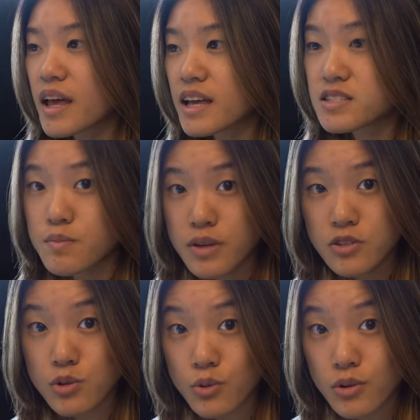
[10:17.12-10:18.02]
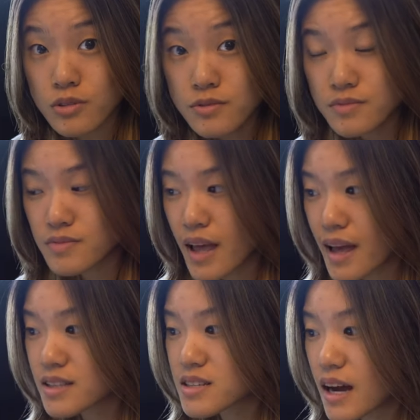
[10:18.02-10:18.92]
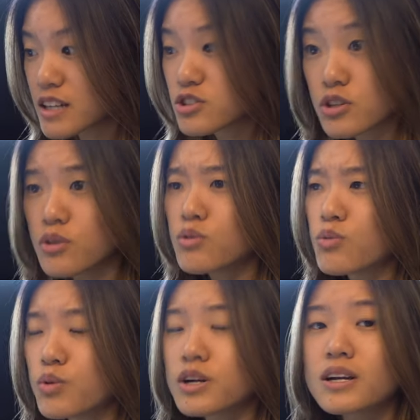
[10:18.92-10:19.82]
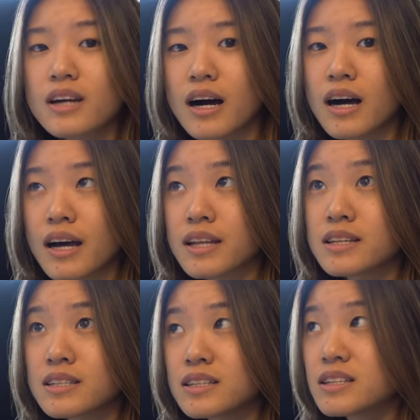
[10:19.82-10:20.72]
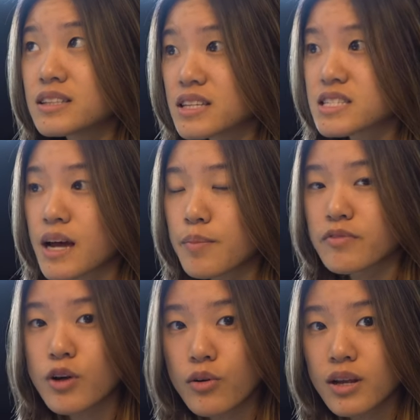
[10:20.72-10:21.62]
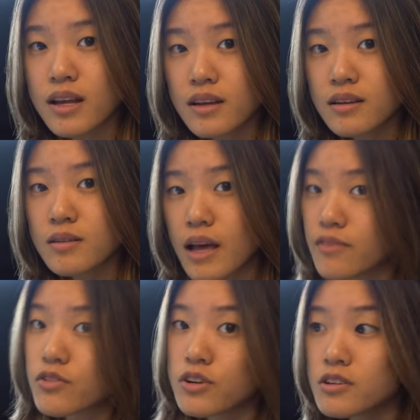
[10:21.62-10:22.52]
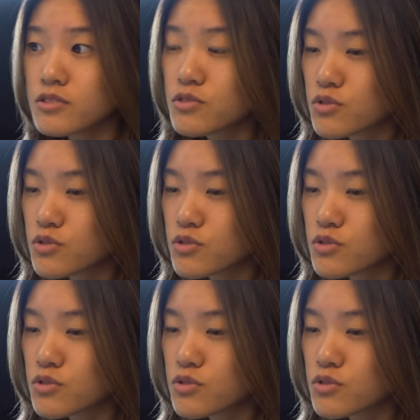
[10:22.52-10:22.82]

it's a big tool and I don't work on this type of coding ever.